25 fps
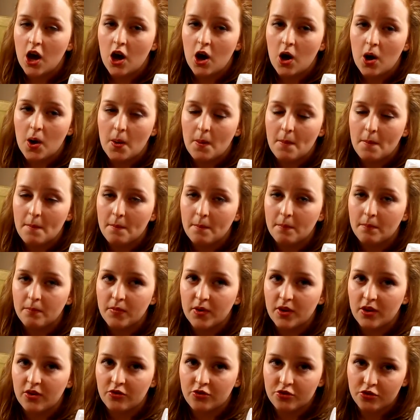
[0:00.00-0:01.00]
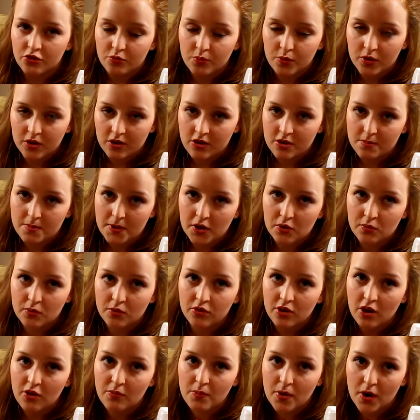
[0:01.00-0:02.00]
It's just one of the best
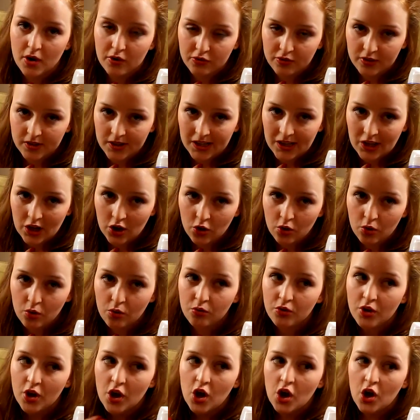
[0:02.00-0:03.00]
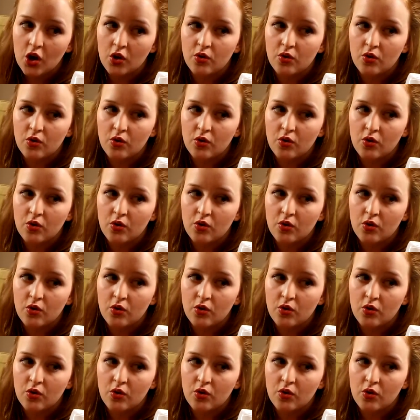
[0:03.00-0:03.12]
ones I've personally used.